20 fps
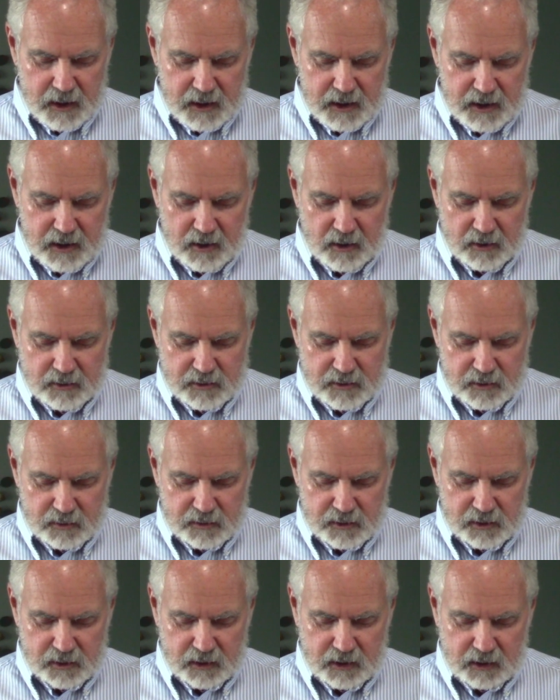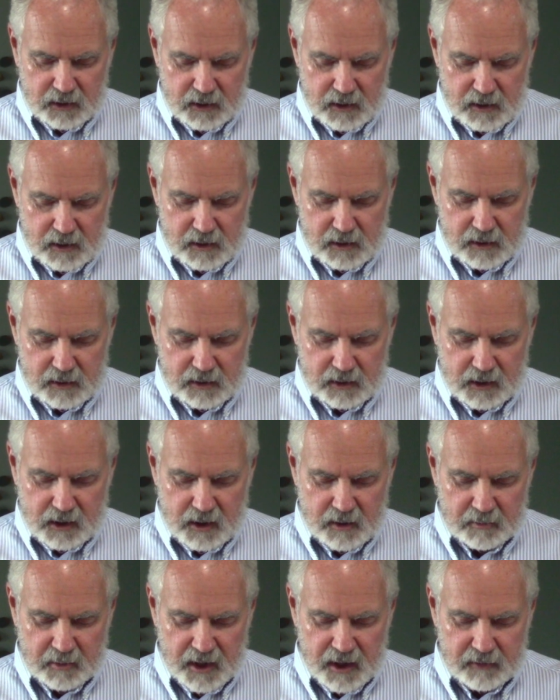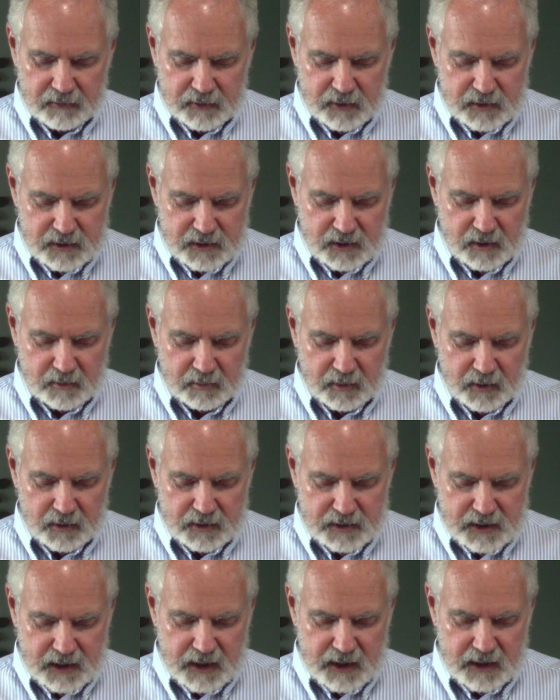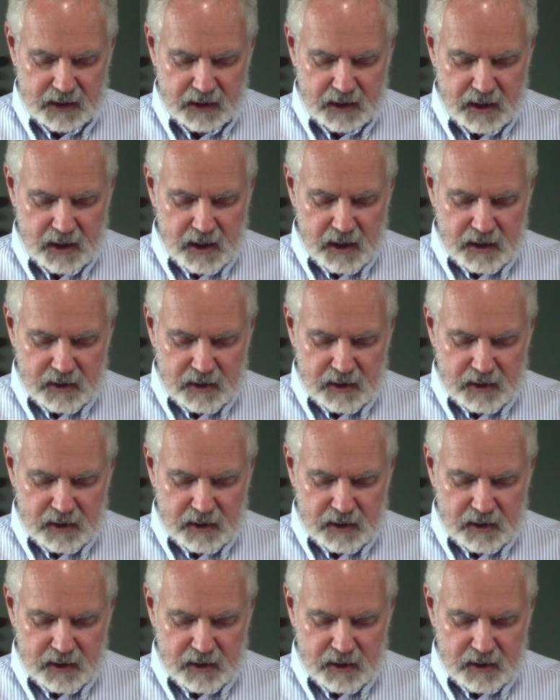he also took the cup after supper, saying,